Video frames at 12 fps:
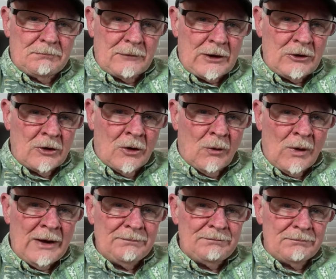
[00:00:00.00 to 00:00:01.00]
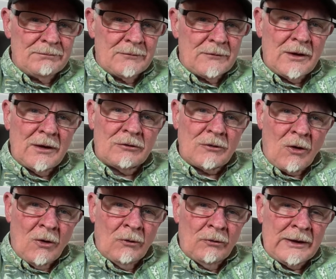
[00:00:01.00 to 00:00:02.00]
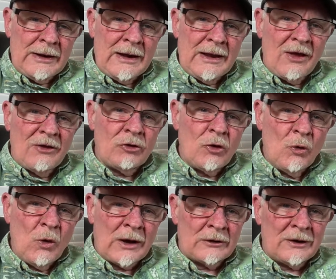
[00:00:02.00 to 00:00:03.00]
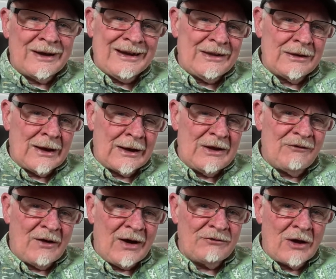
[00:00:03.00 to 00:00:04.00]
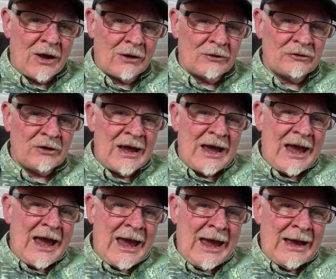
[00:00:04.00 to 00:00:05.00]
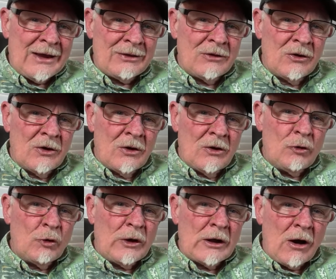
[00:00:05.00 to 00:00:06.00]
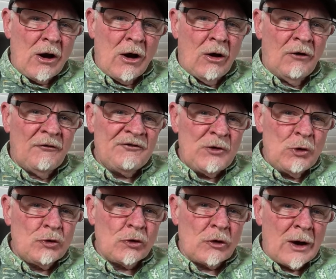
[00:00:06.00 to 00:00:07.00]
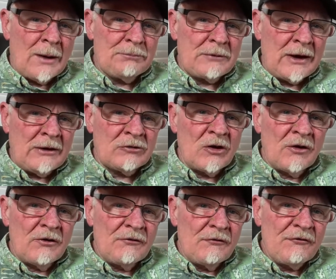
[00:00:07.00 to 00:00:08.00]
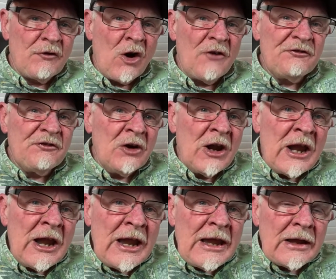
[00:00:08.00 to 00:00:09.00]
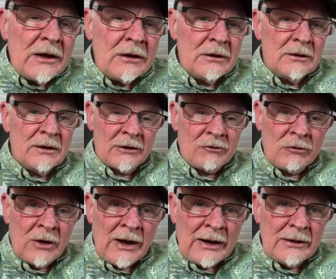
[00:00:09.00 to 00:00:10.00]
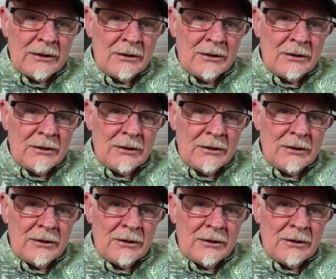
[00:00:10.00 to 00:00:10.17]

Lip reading: And you know what? It's only $295, and you get all future updates for free. That's right.